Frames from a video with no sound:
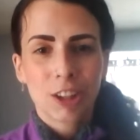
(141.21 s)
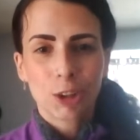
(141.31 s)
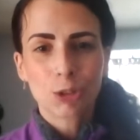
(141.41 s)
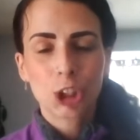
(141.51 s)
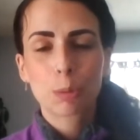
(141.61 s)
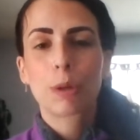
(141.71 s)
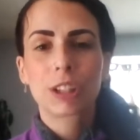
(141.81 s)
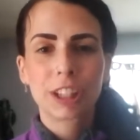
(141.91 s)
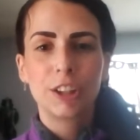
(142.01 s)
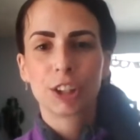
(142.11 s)
Don't just put
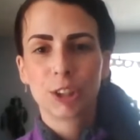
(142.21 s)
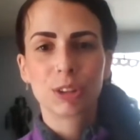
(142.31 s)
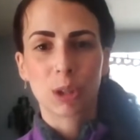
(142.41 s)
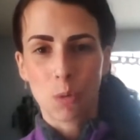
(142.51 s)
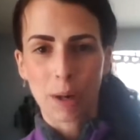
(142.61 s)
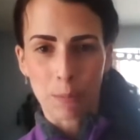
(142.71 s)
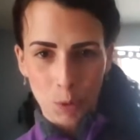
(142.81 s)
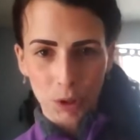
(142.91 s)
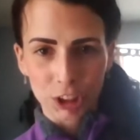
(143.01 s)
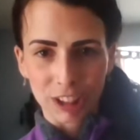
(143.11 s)
that you're using one
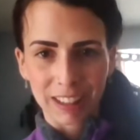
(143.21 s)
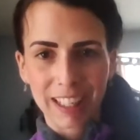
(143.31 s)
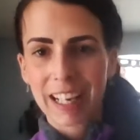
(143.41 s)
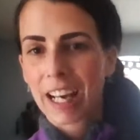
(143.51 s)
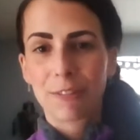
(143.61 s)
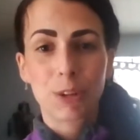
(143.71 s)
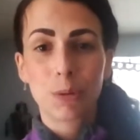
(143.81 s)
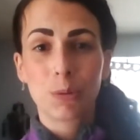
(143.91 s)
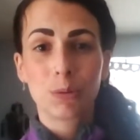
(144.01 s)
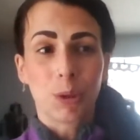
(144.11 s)
portion if
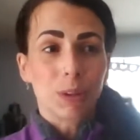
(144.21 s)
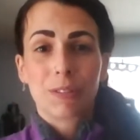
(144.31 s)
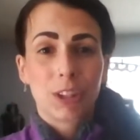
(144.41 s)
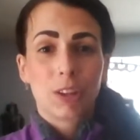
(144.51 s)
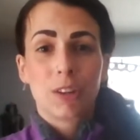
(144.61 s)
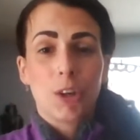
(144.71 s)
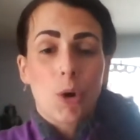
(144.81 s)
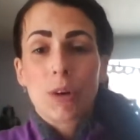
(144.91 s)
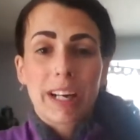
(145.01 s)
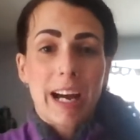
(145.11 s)
you don't even know
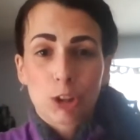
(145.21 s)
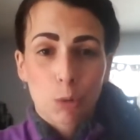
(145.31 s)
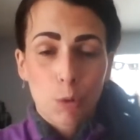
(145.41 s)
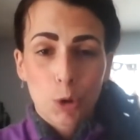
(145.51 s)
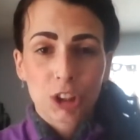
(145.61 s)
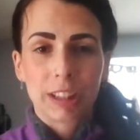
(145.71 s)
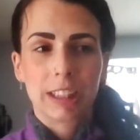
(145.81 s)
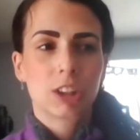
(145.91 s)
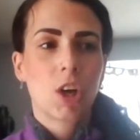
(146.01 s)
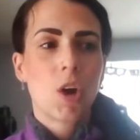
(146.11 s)
what an actual portion is,